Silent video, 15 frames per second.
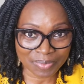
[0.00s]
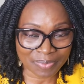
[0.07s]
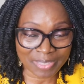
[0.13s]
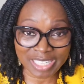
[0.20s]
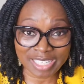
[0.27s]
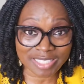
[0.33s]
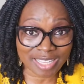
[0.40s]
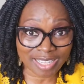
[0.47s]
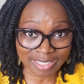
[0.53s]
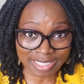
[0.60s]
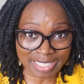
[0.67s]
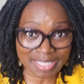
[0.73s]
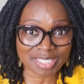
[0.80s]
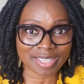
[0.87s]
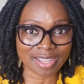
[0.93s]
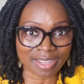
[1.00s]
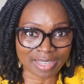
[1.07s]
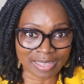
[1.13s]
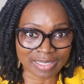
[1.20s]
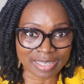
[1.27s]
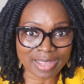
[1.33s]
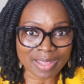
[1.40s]
When it's gone, it's
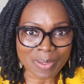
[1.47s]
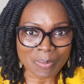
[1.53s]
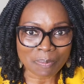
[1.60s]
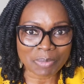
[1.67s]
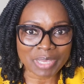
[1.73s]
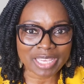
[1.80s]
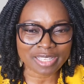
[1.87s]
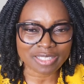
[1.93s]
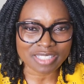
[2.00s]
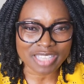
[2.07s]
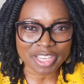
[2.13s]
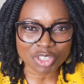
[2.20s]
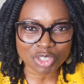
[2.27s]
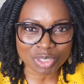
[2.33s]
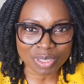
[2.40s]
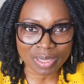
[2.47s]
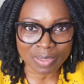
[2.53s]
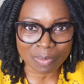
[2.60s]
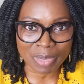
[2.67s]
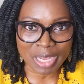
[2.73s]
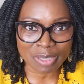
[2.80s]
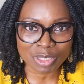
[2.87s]
gone. Be intentional
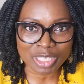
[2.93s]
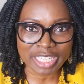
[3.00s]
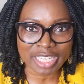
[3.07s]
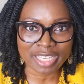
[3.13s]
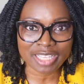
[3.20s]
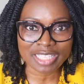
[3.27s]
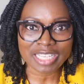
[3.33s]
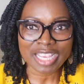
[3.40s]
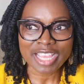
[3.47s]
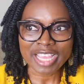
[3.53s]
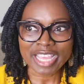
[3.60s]
about it.